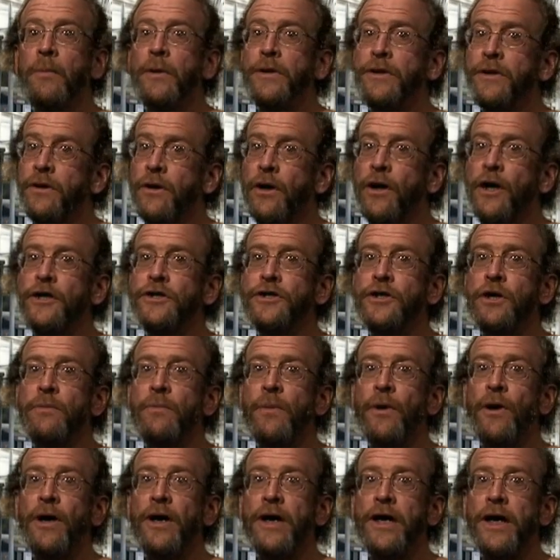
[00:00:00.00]
but they're also
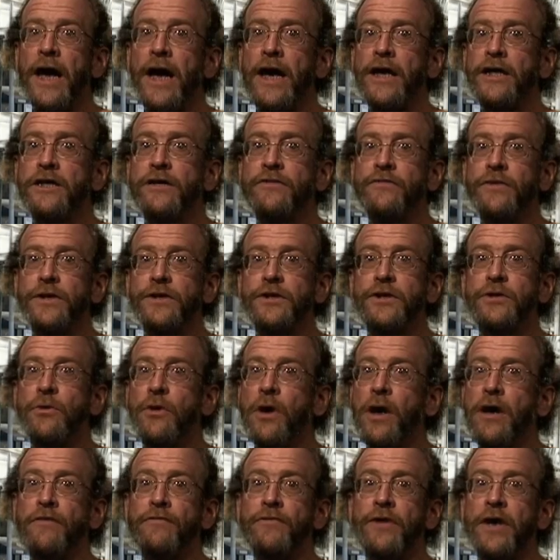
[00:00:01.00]
party activists
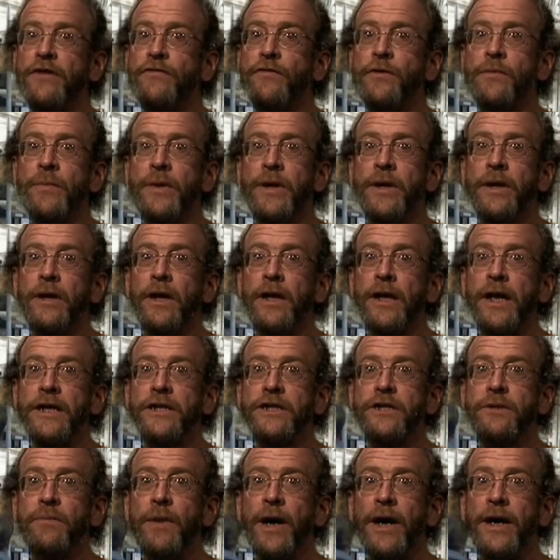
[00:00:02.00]
who have never been
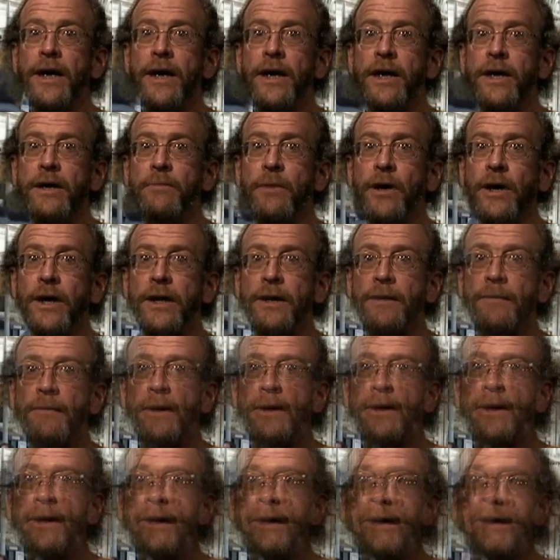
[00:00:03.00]
elected by anybody.
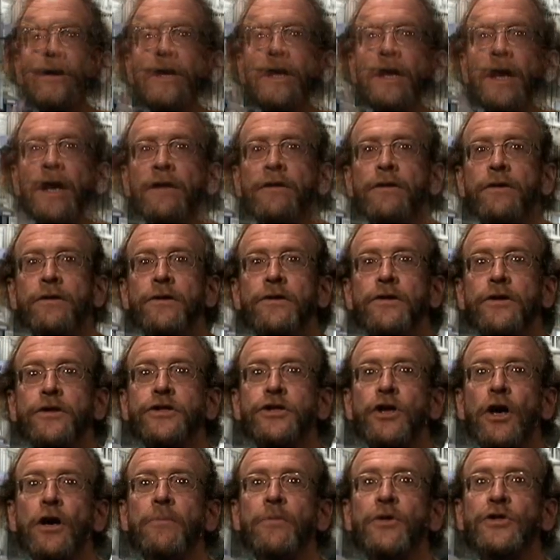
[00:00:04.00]
Altogether,
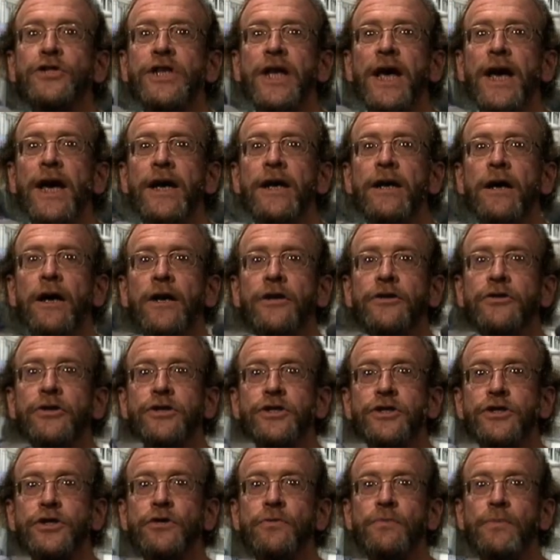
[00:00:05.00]
there's almost
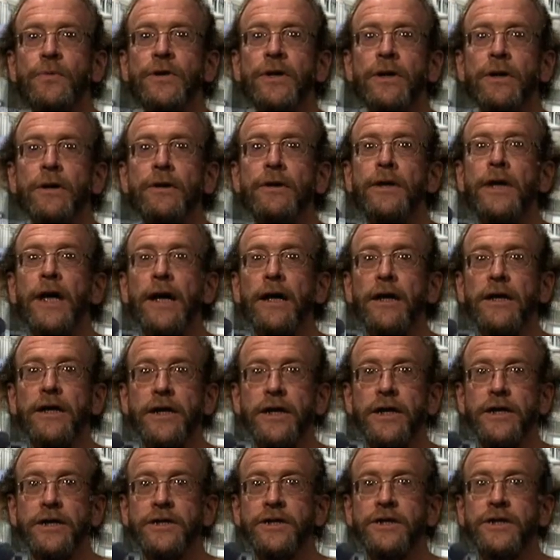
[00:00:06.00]
800 super
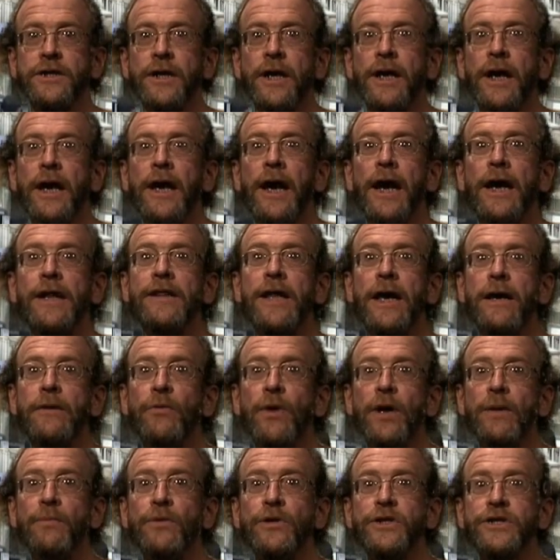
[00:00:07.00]
delegates, and they
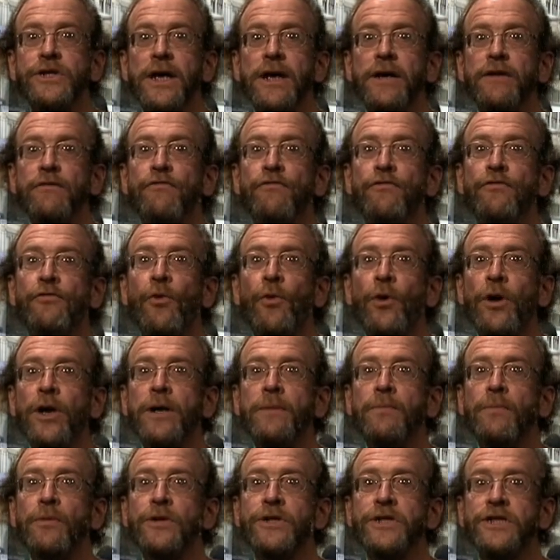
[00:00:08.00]
represent
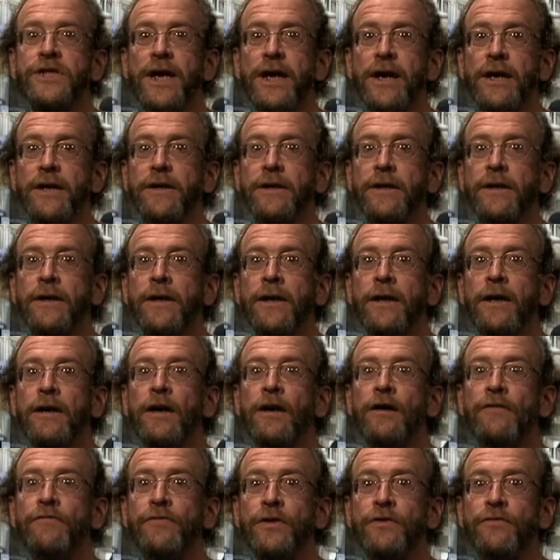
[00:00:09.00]
40%
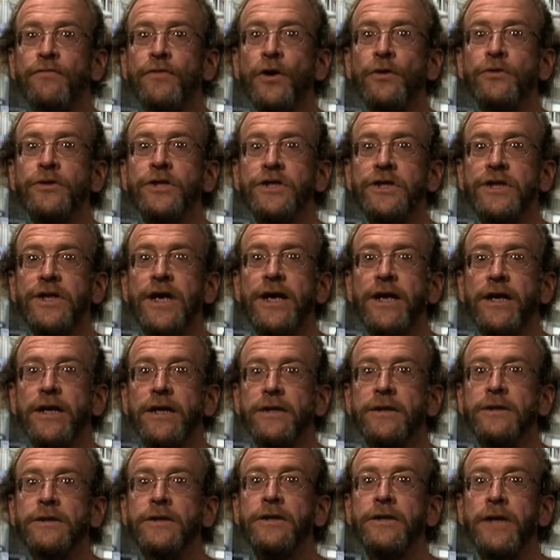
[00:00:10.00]
of the votes
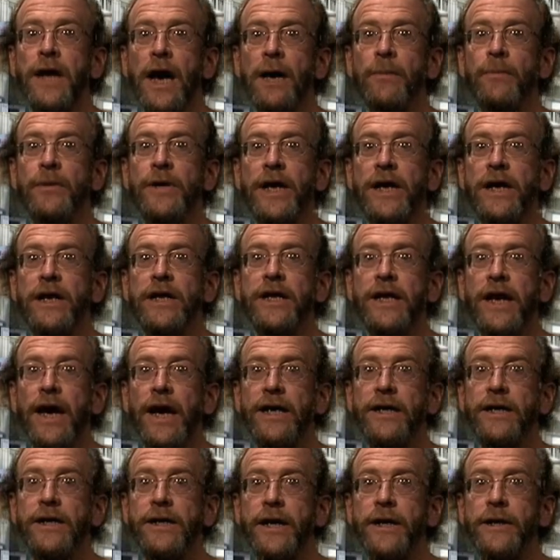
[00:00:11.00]
needed to nominate a
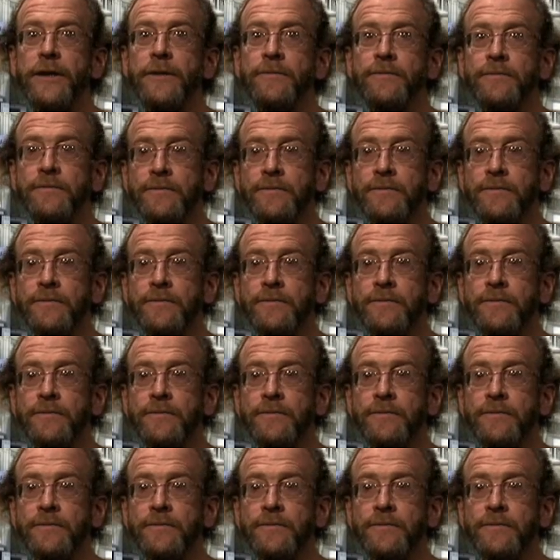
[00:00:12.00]
candidate.